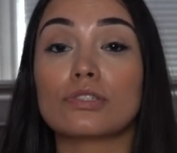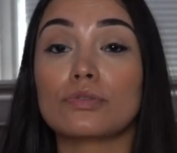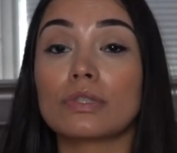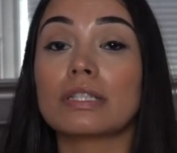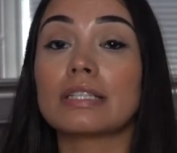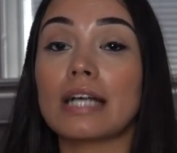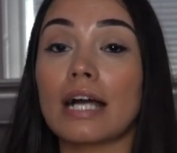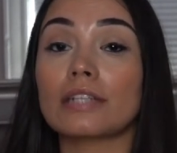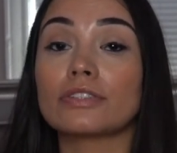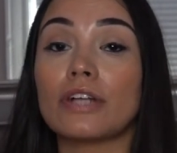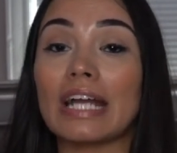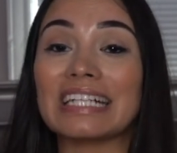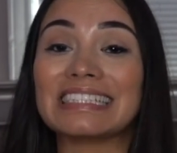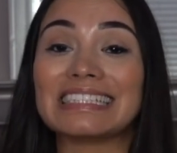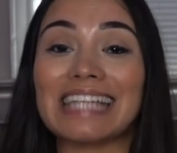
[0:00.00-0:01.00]
to the doctor
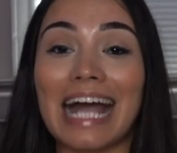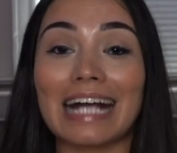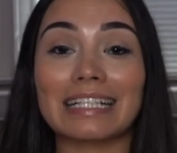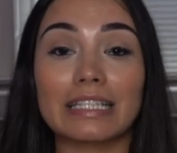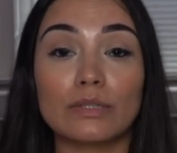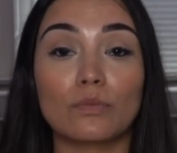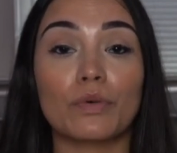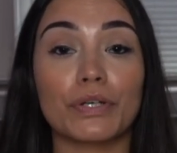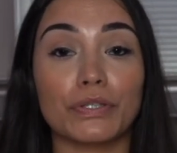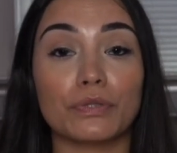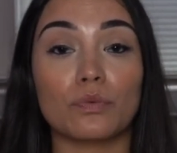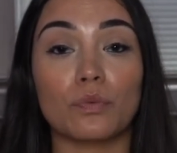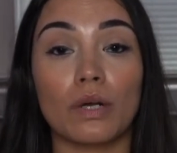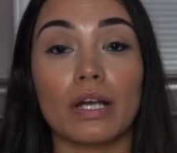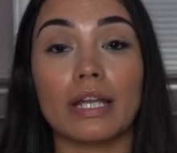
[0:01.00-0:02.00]
exactly what
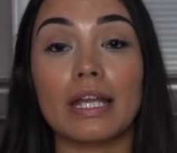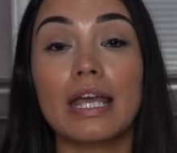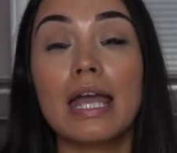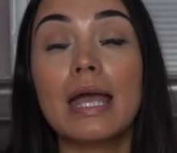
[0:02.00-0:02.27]
you want,